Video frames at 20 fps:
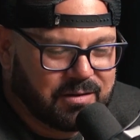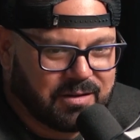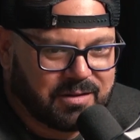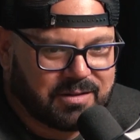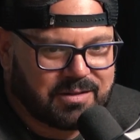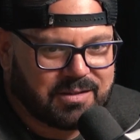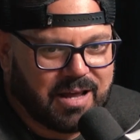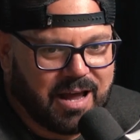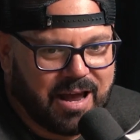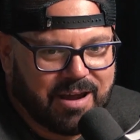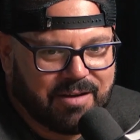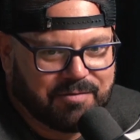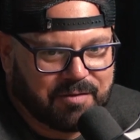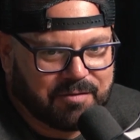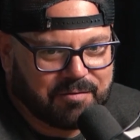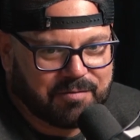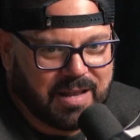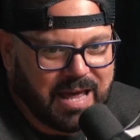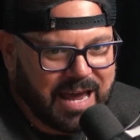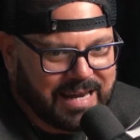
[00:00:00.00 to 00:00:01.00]
this life
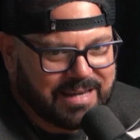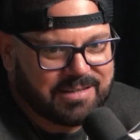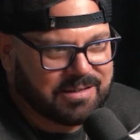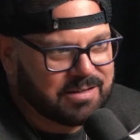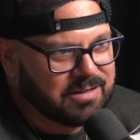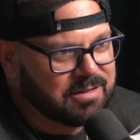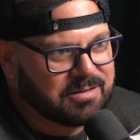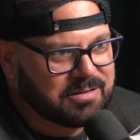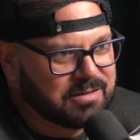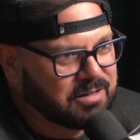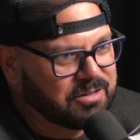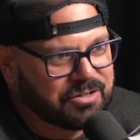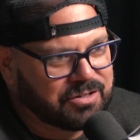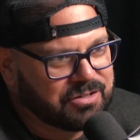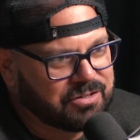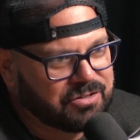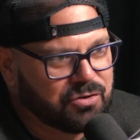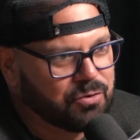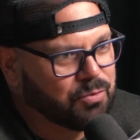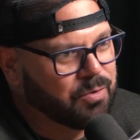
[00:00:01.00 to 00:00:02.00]
of license to
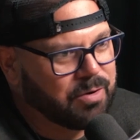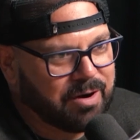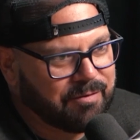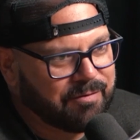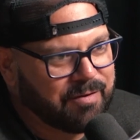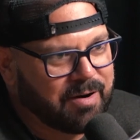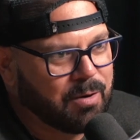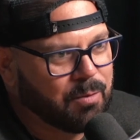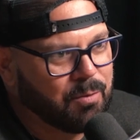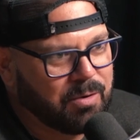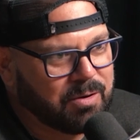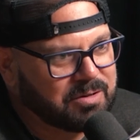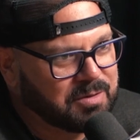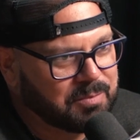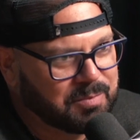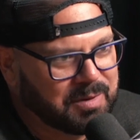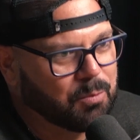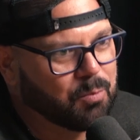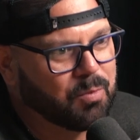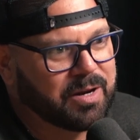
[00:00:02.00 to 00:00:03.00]
just do whatever I want to
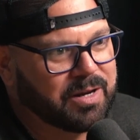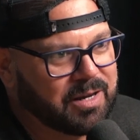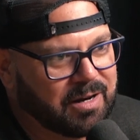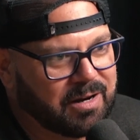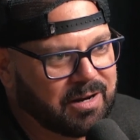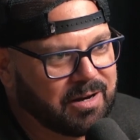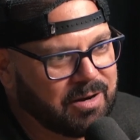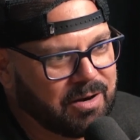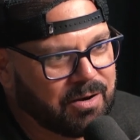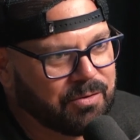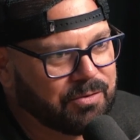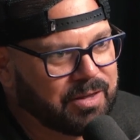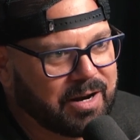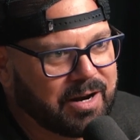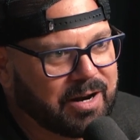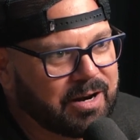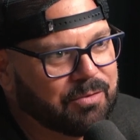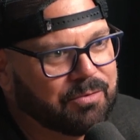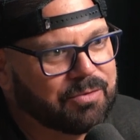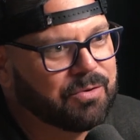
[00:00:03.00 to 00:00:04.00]
be wicked and know
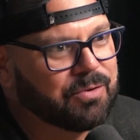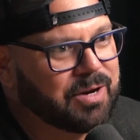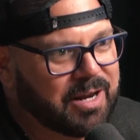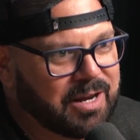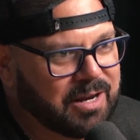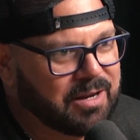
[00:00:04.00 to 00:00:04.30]
that I don't go to